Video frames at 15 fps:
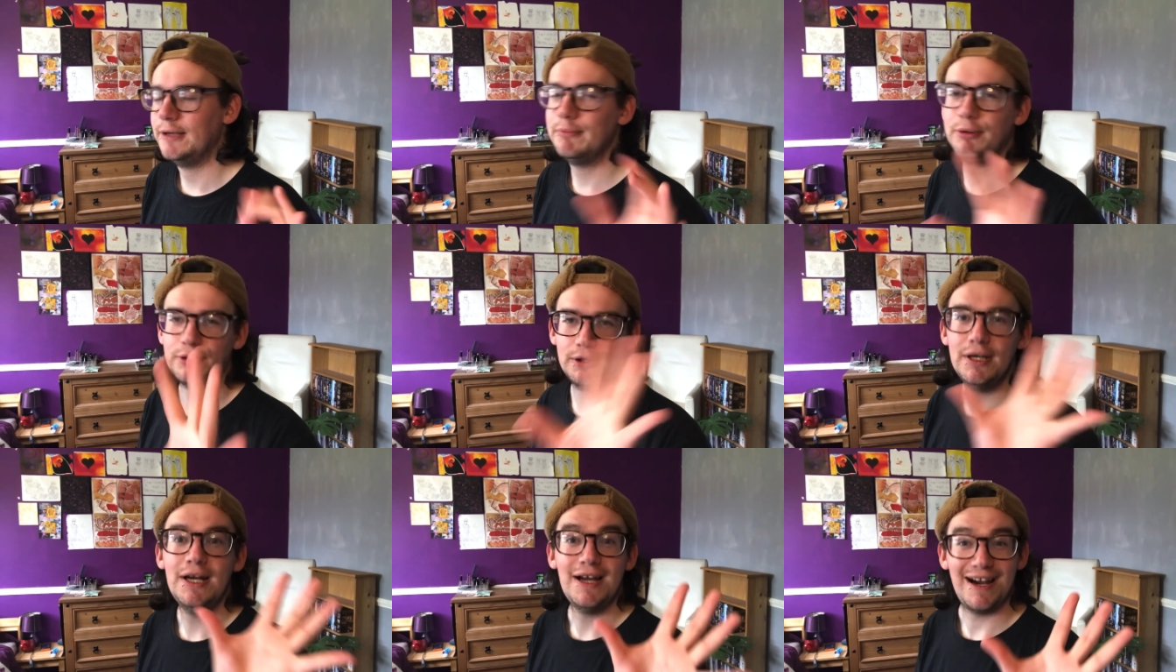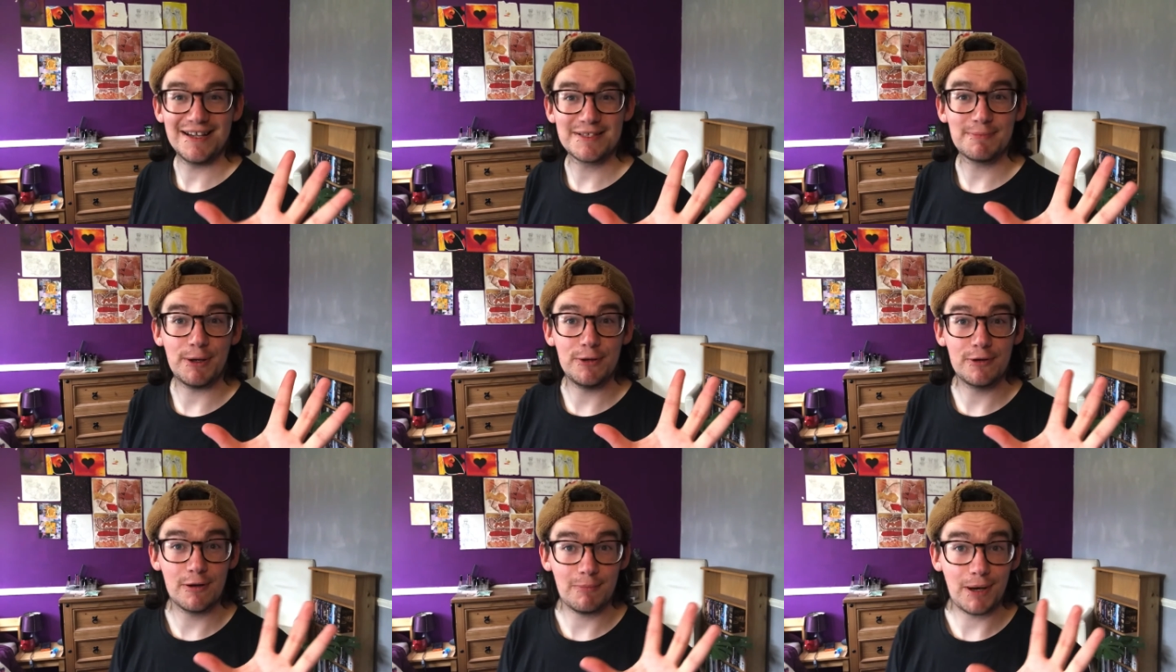but I
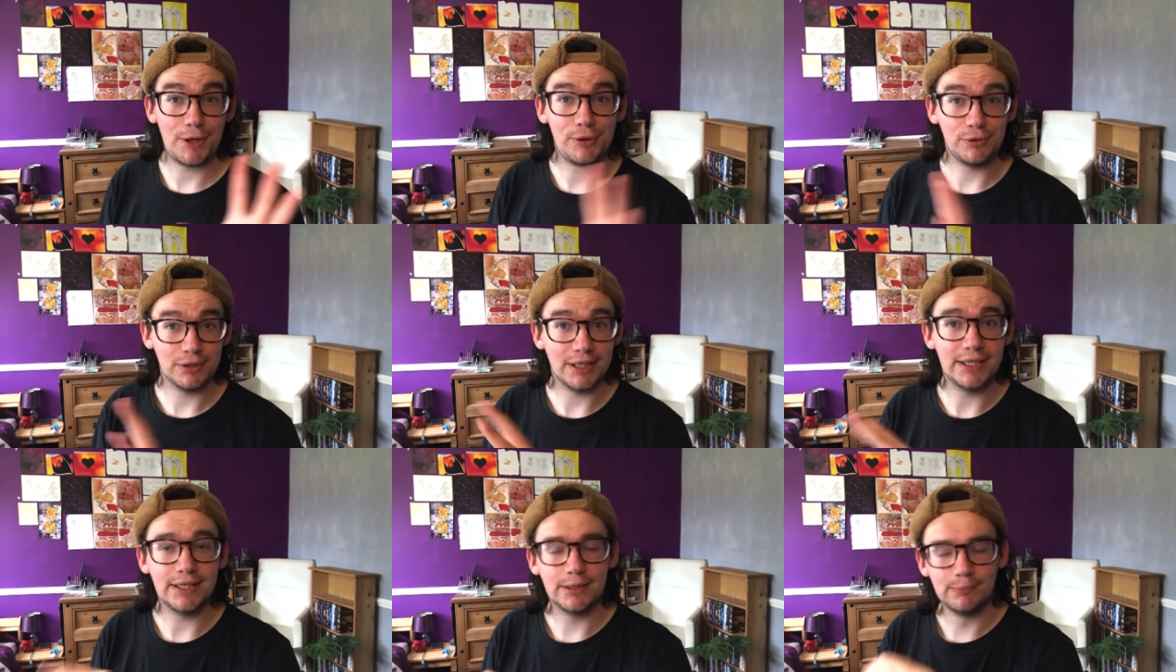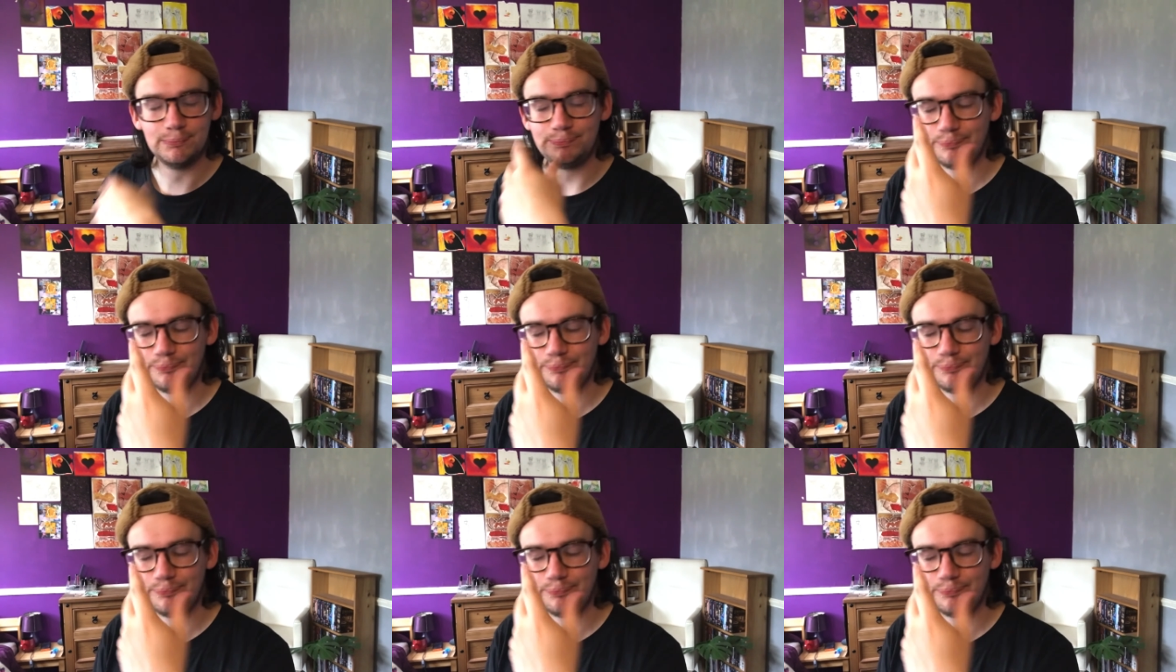spoke about like